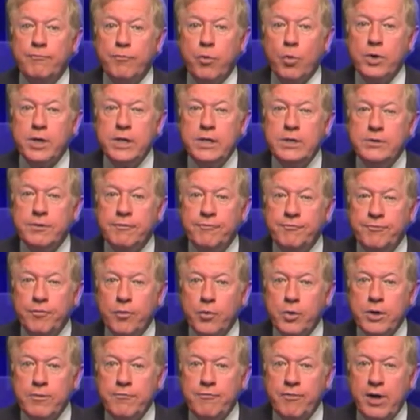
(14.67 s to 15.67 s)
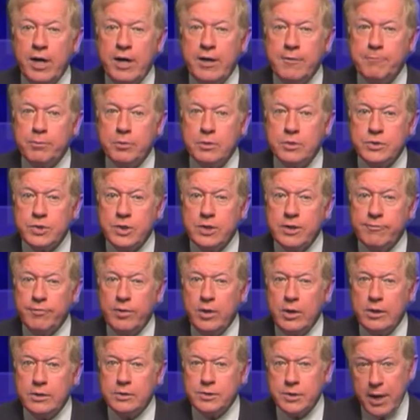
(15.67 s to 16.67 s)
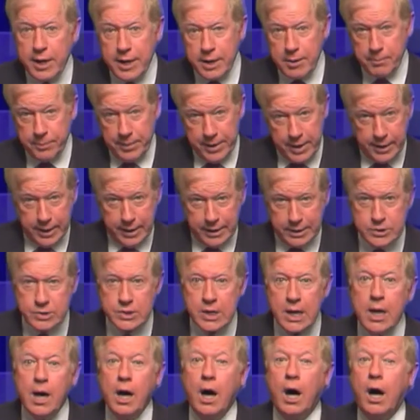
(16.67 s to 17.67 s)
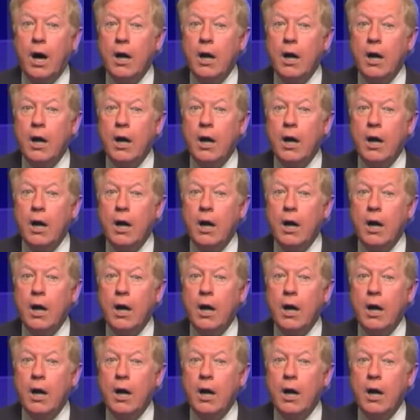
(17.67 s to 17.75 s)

40 to 45% of all diabetics